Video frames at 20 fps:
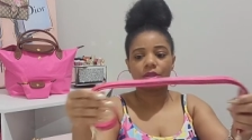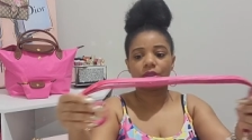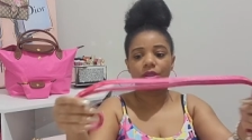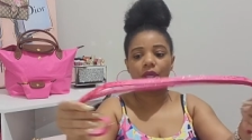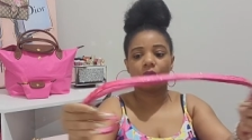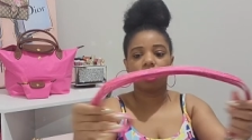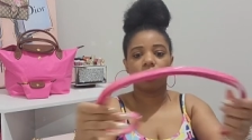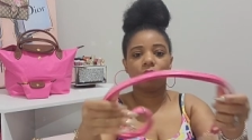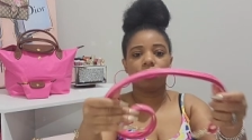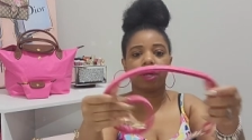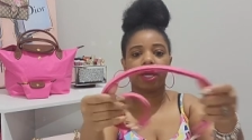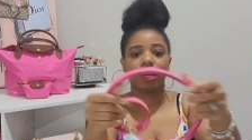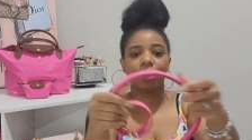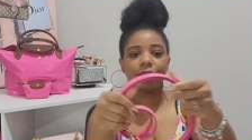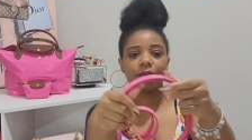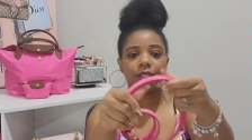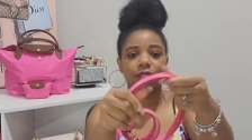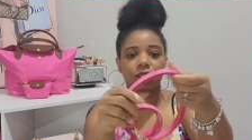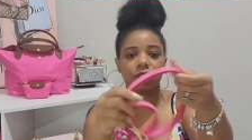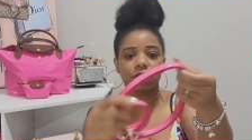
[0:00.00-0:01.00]
so here
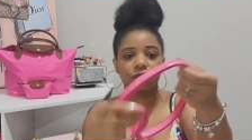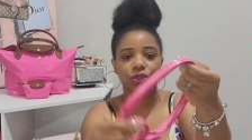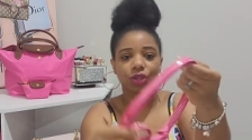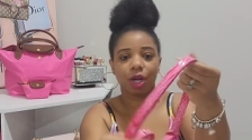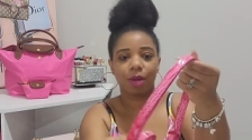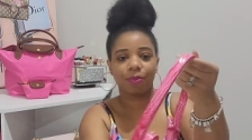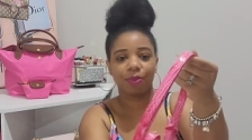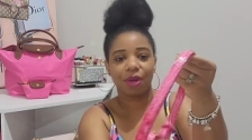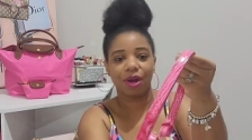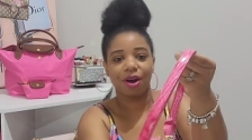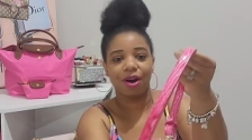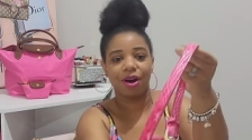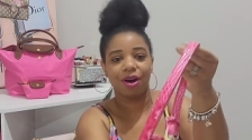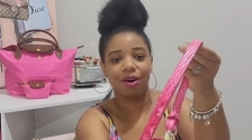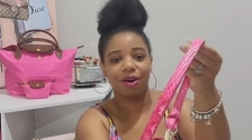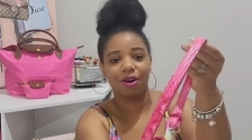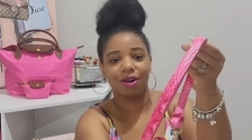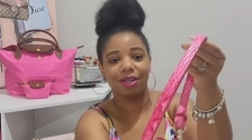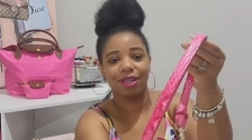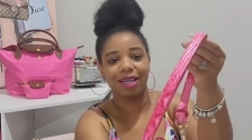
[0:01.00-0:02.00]
is the strap,
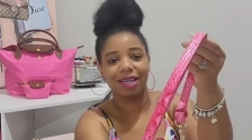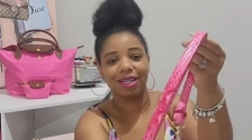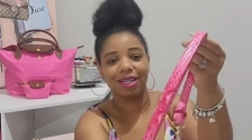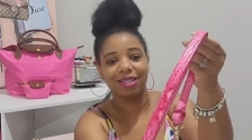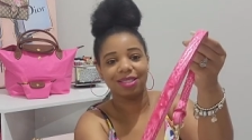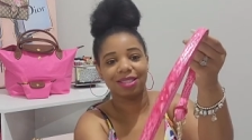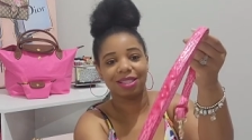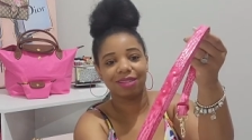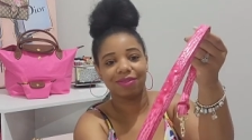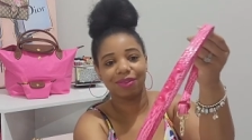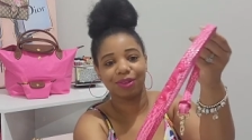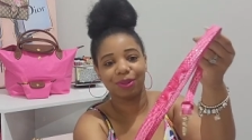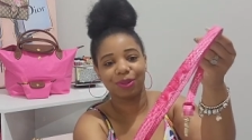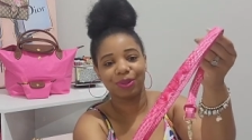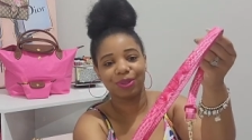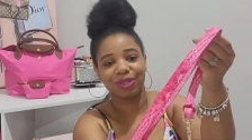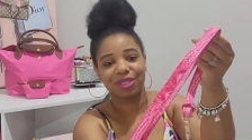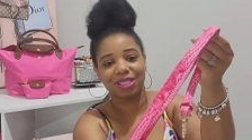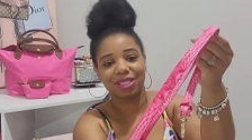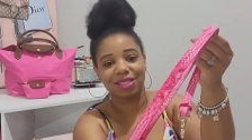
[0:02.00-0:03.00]
y'all. It is even
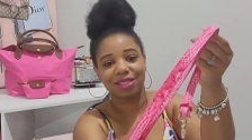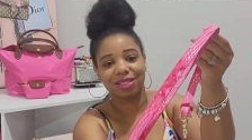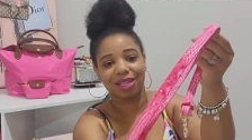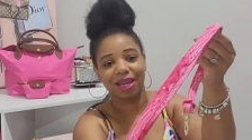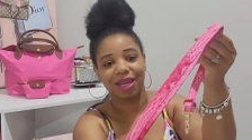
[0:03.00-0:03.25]
gorgeous.